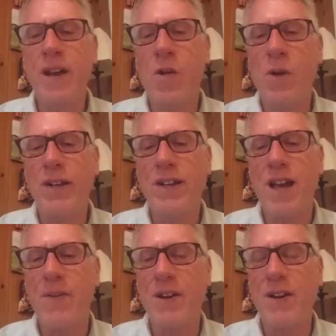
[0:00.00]
on what
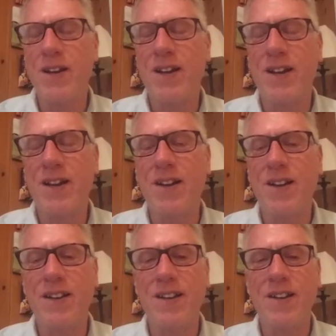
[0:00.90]
time uh,
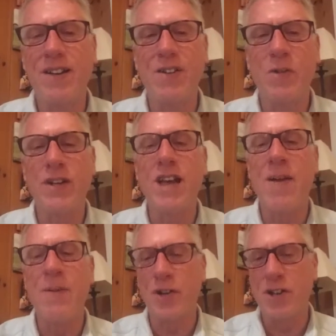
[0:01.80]
what
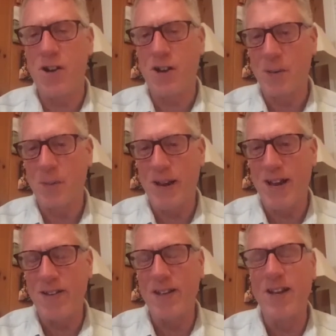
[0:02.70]
time you're talking
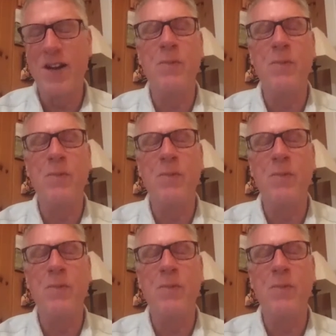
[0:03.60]
about you know well